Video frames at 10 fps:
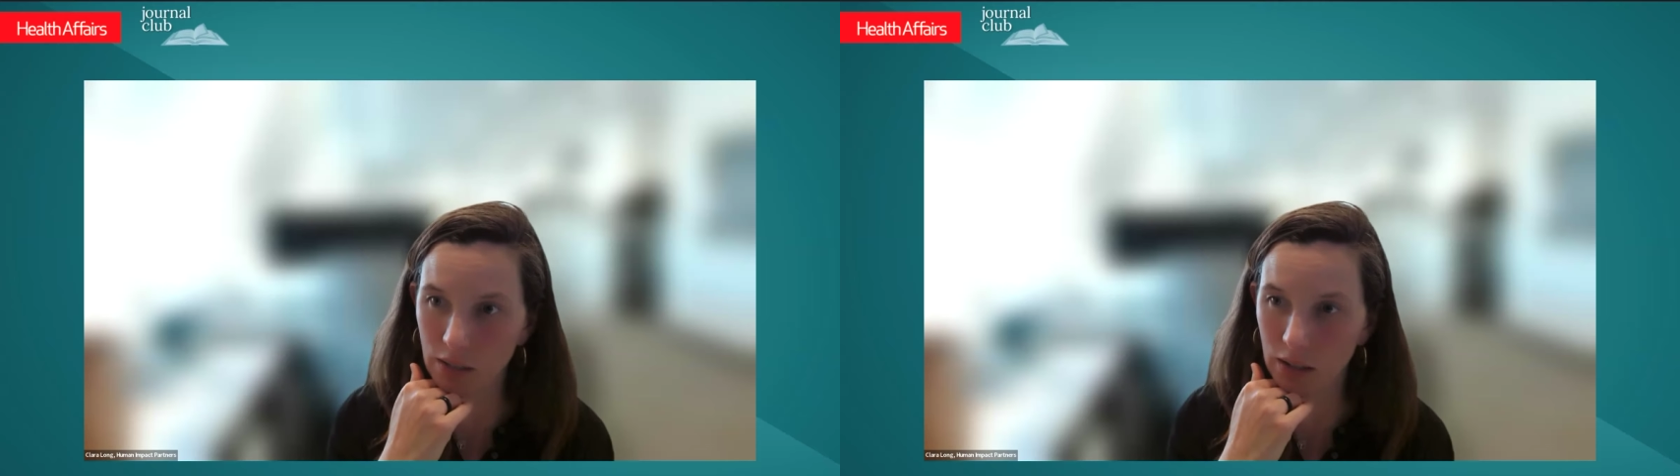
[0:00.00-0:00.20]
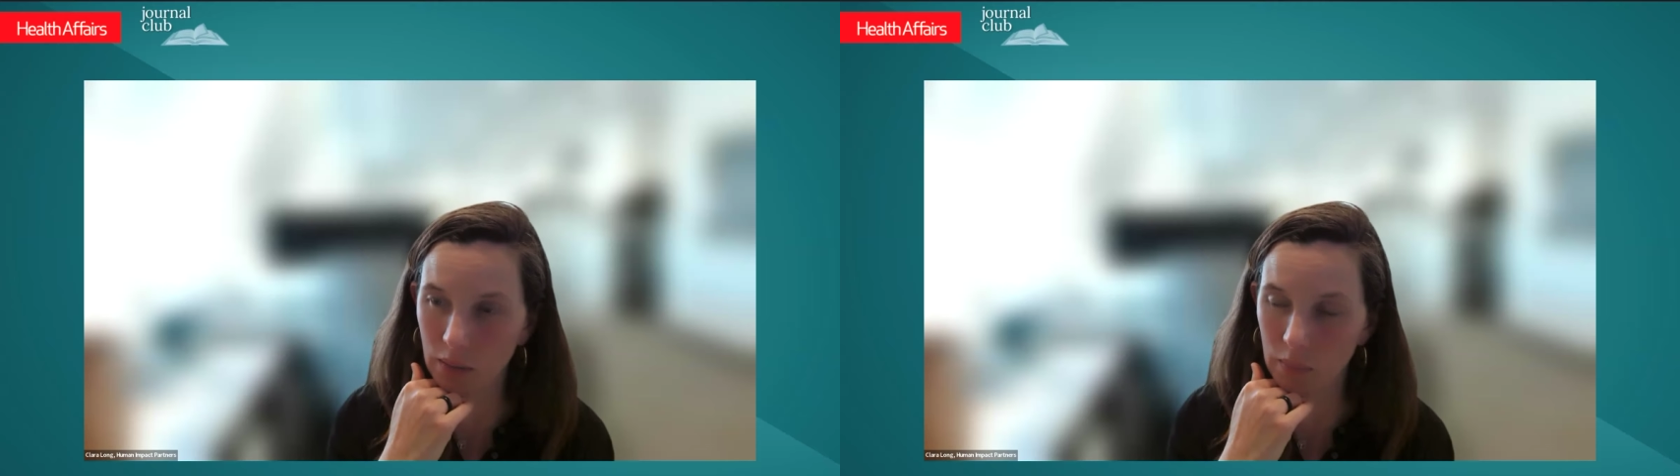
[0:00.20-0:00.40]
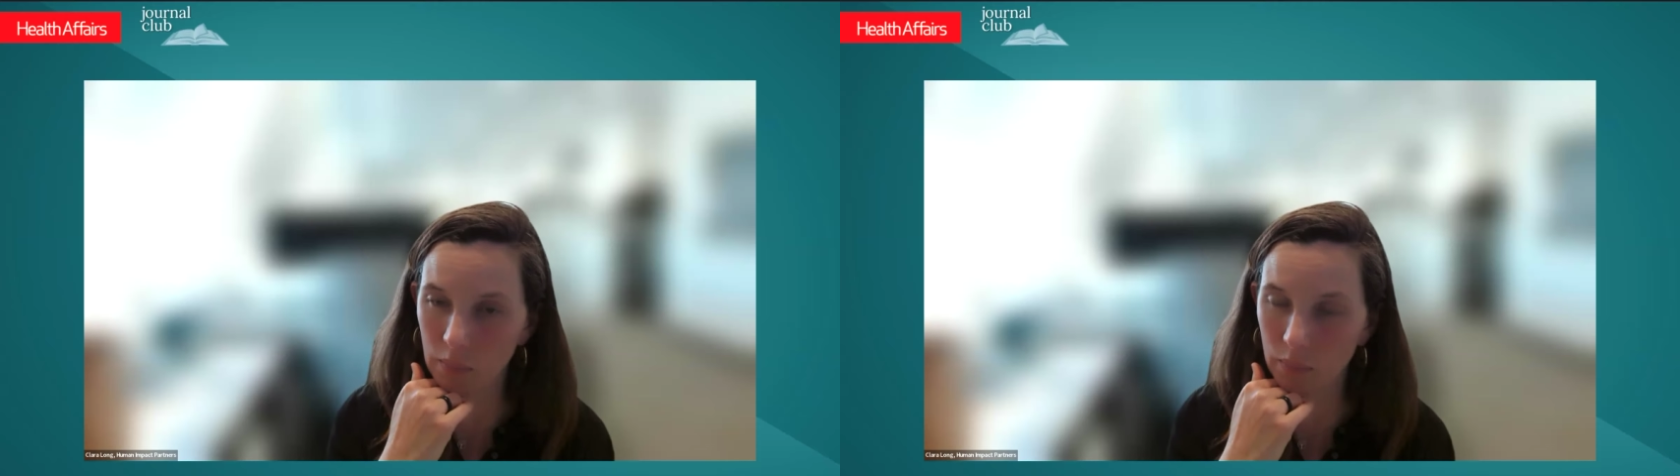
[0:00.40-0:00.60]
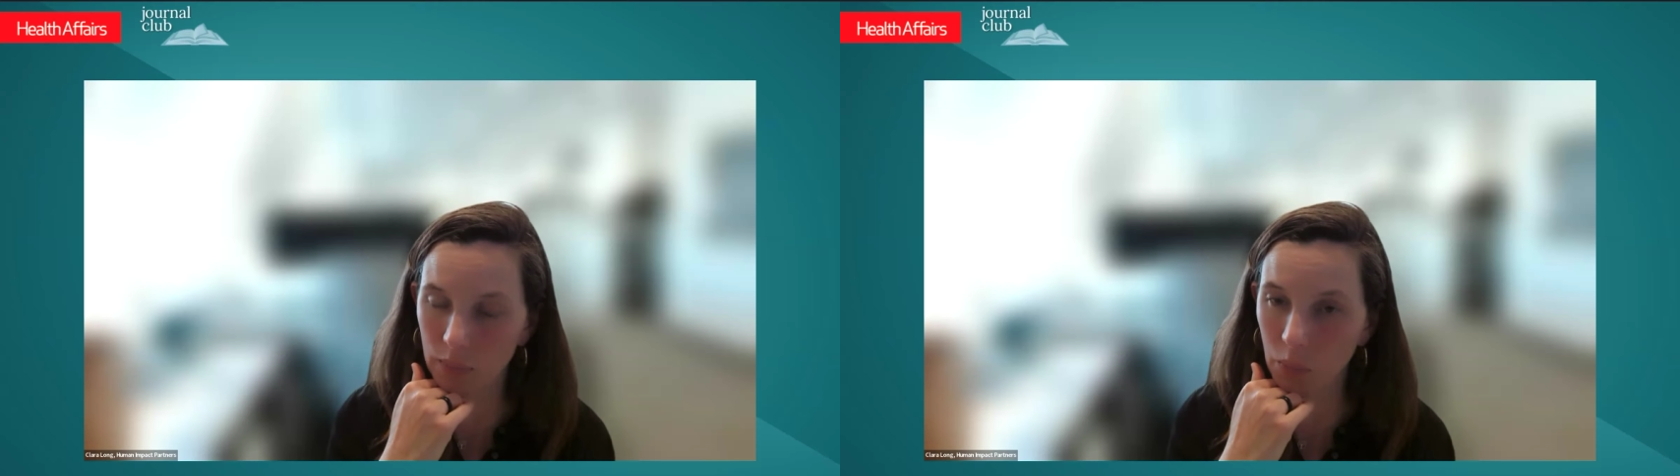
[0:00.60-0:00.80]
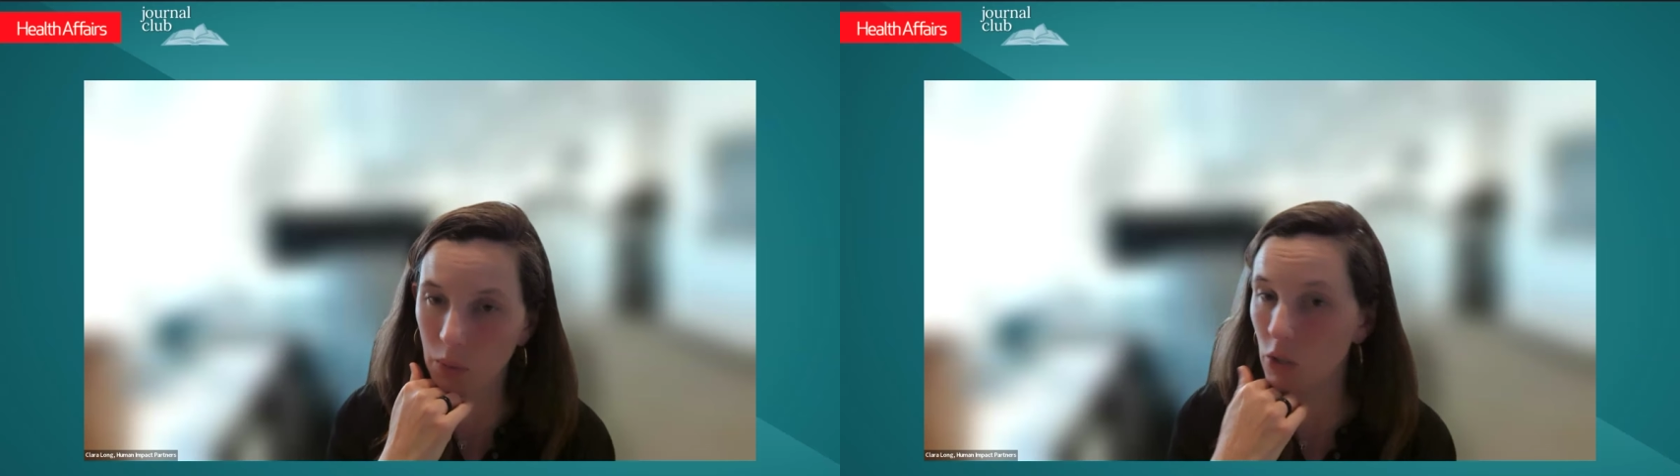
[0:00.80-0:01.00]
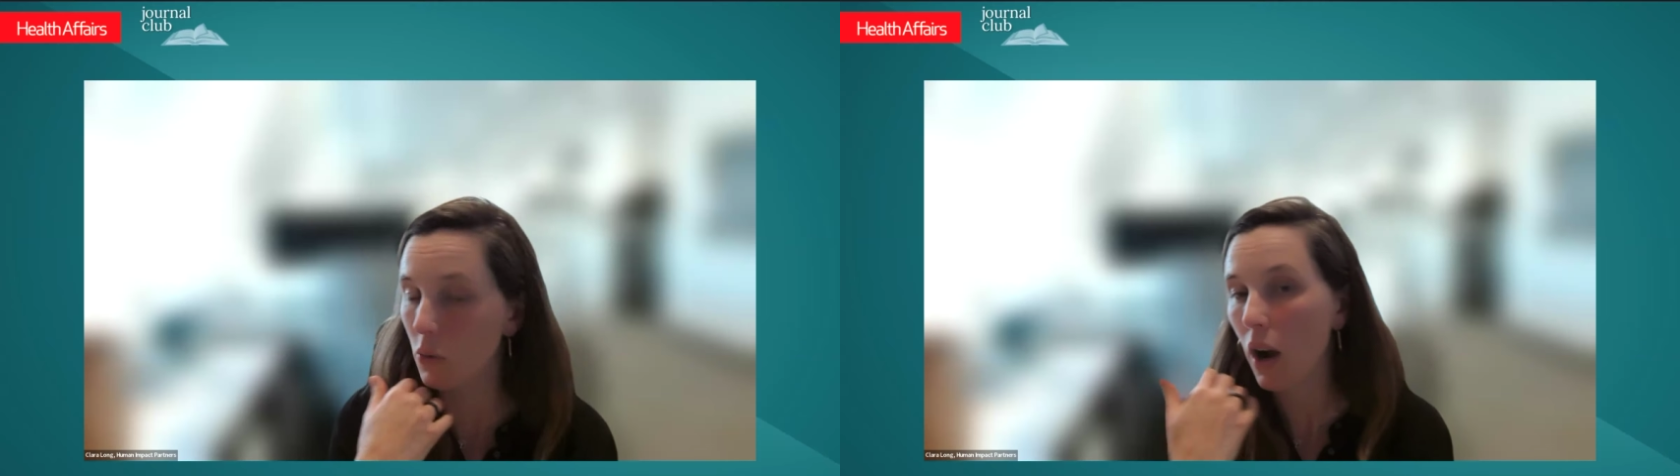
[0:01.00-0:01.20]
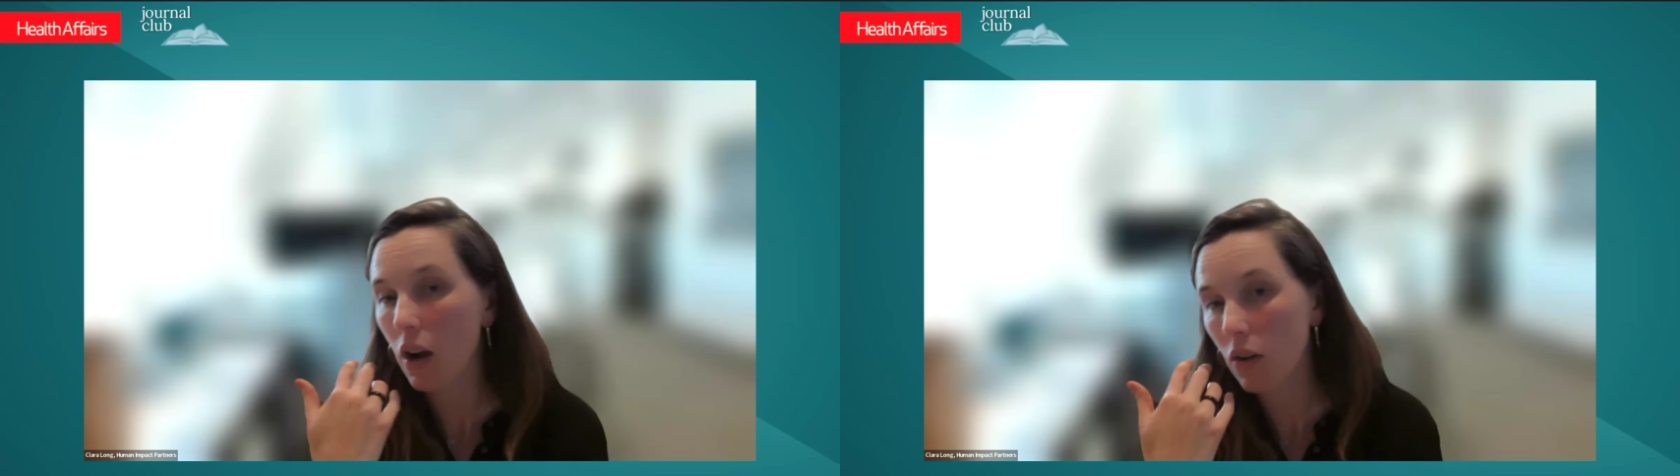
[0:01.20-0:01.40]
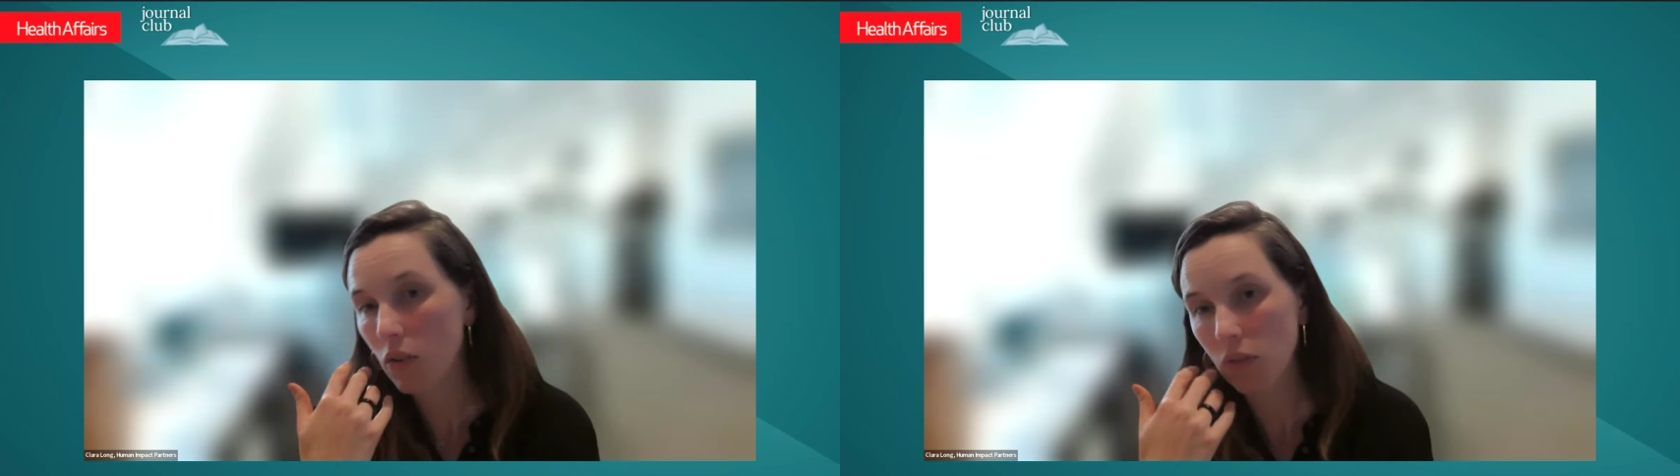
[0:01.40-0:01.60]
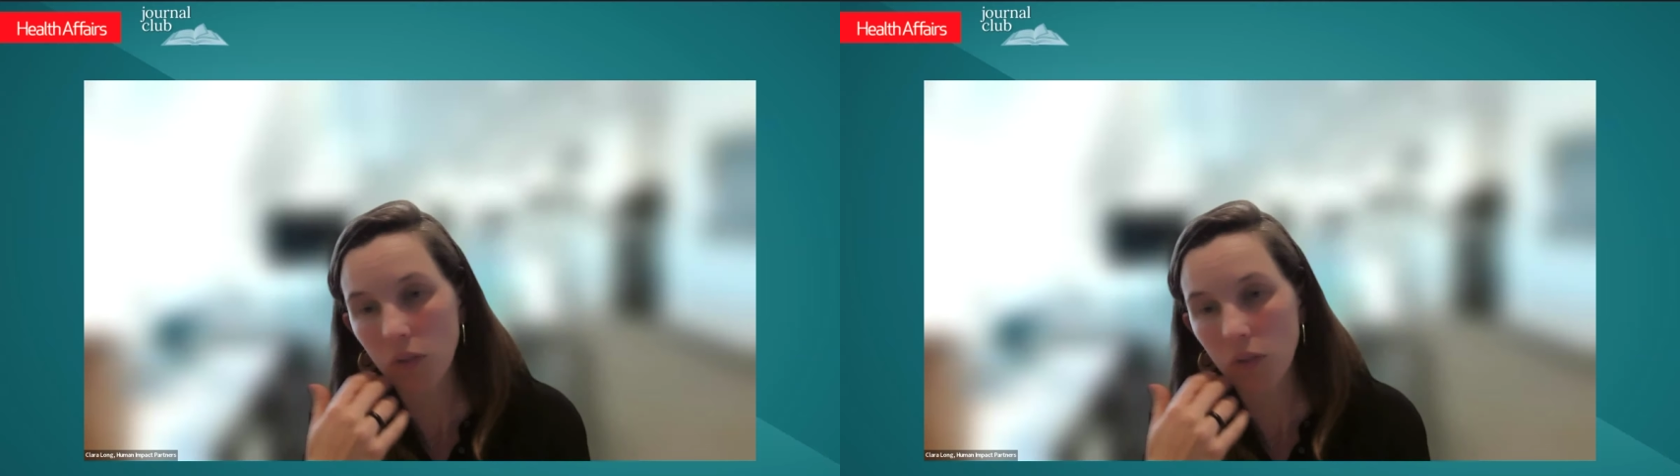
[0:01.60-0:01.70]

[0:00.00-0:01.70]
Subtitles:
that we knew of